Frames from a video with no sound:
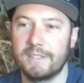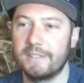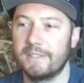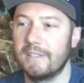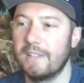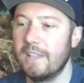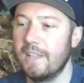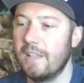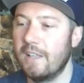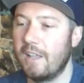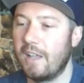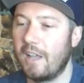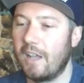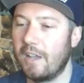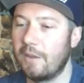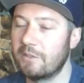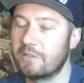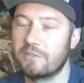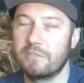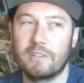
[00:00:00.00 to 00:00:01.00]
and
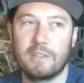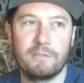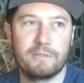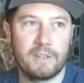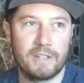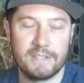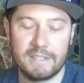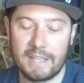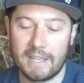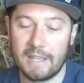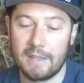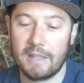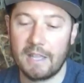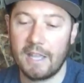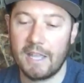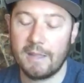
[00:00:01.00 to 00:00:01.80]
it was a really fun day.